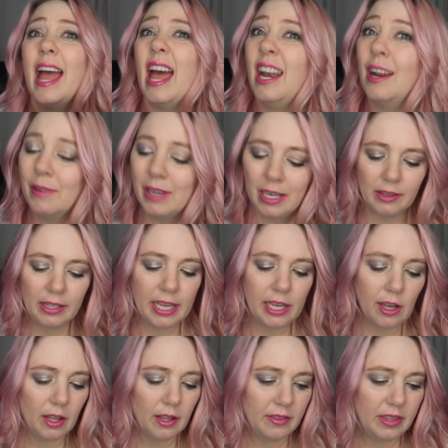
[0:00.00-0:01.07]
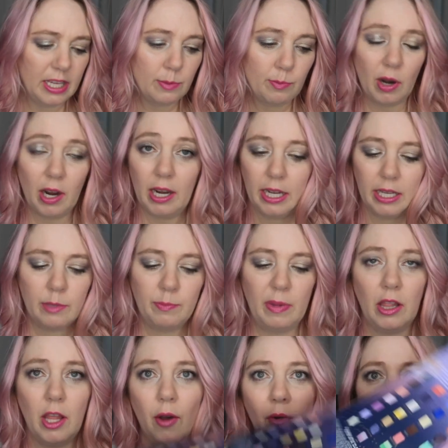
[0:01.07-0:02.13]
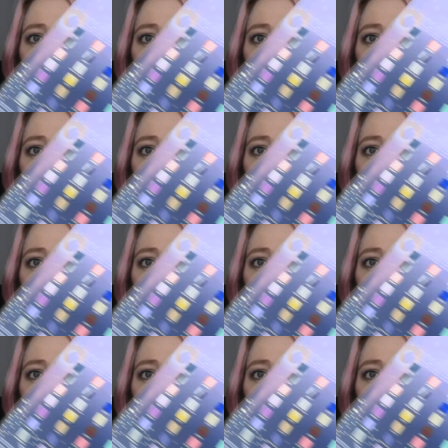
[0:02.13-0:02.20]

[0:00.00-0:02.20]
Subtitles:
and I'm going to link all of these products below,